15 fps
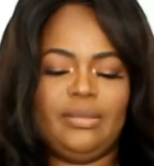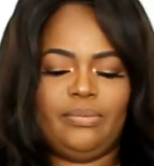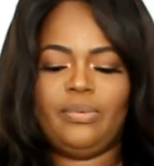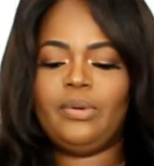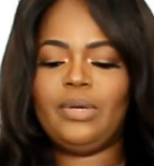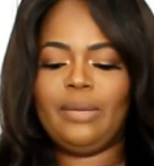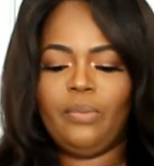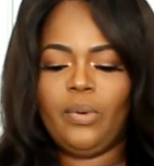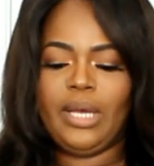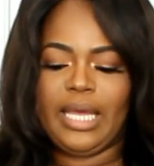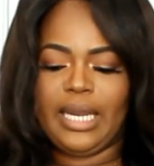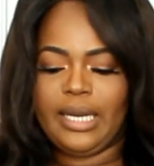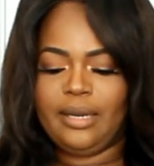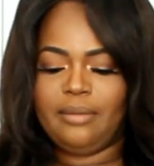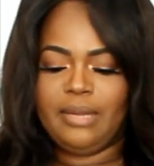We'll
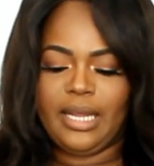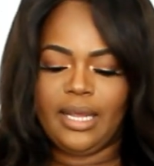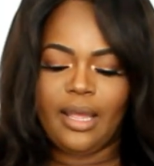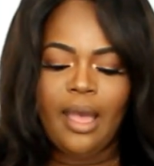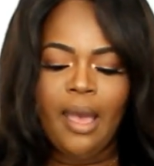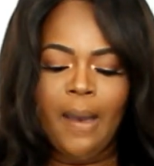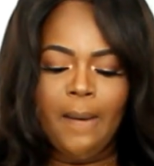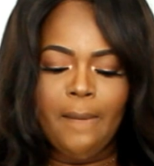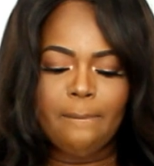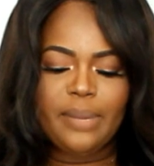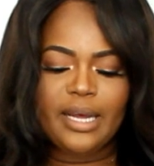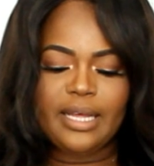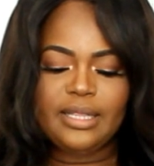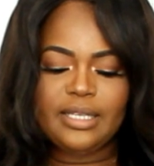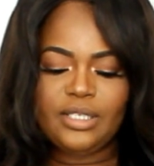get in a minute.
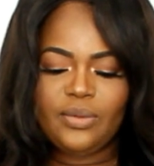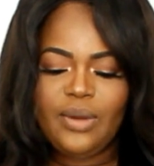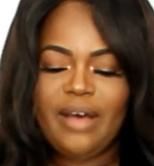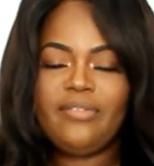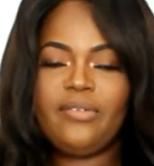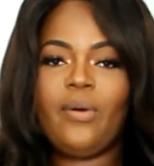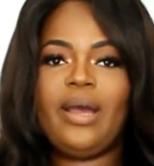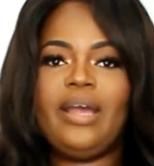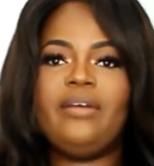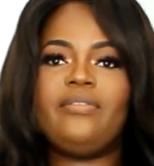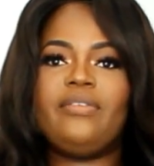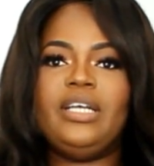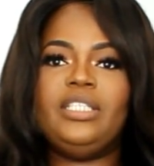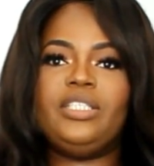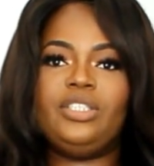But they do have quite a
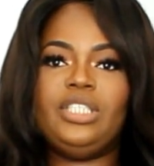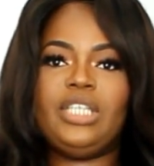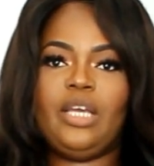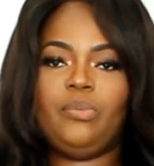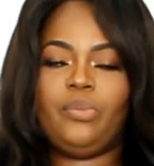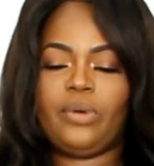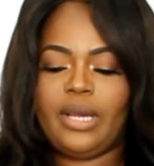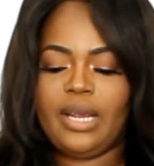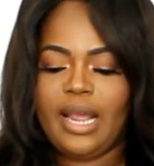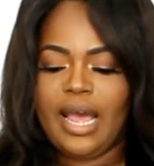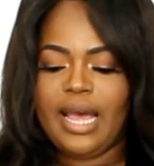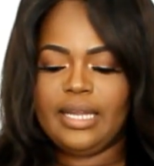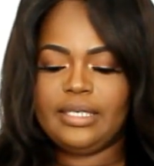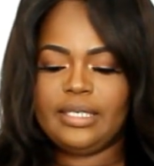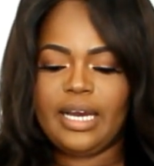range of shapewear,
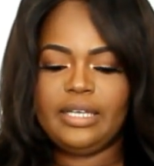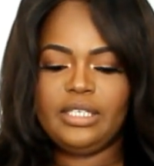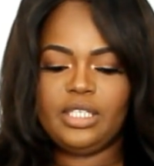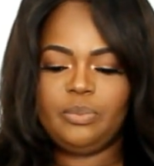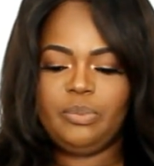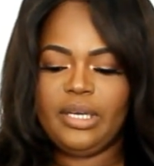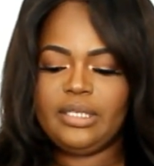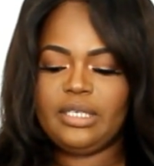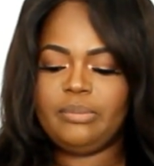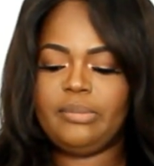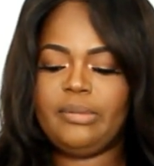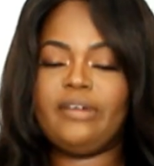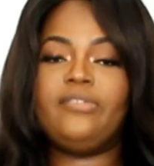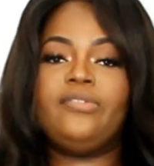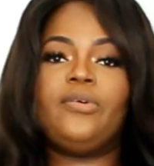and I just picked up
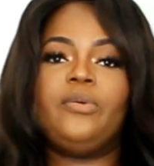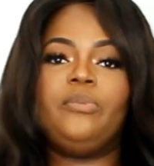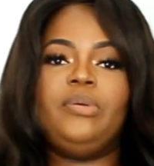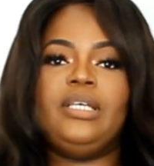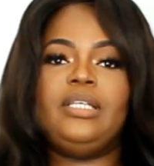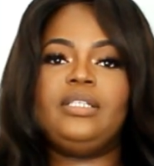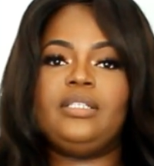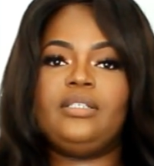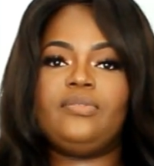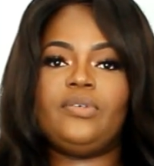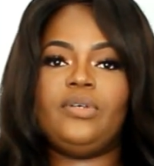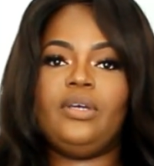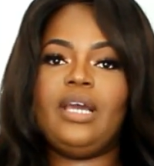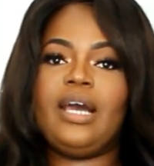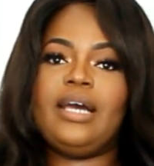about 4 pieces
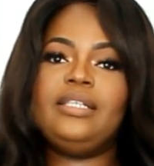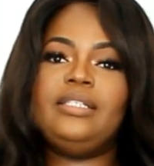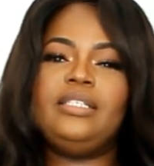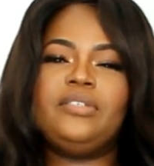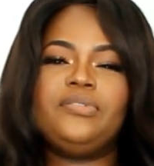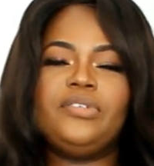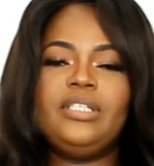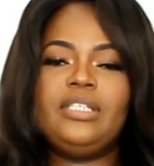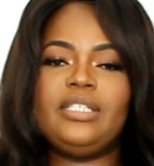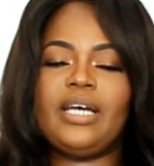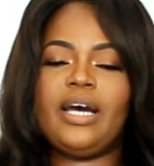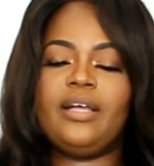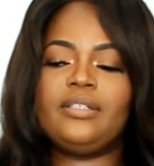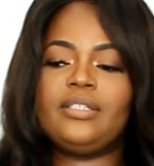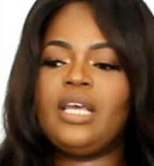for you guys, different
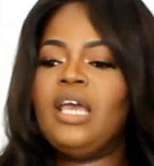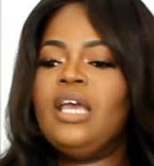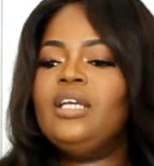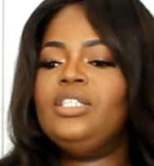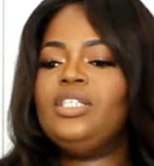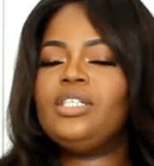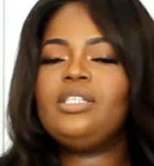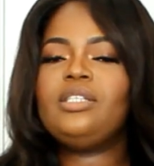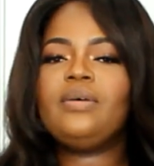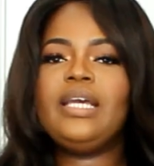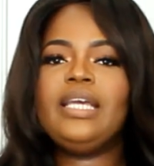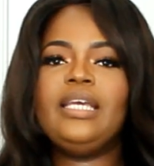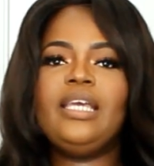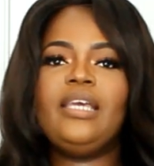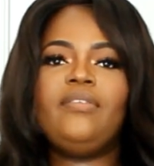styles, just so
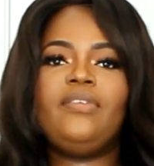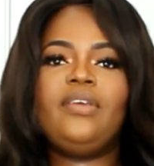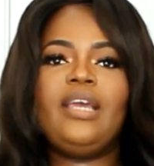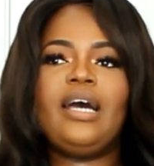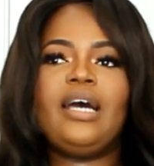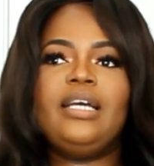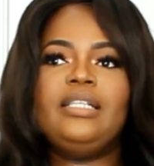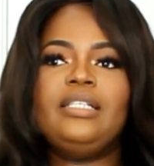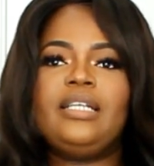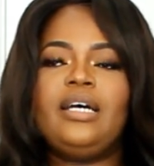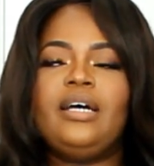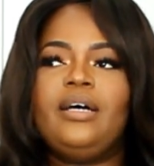I can give you guys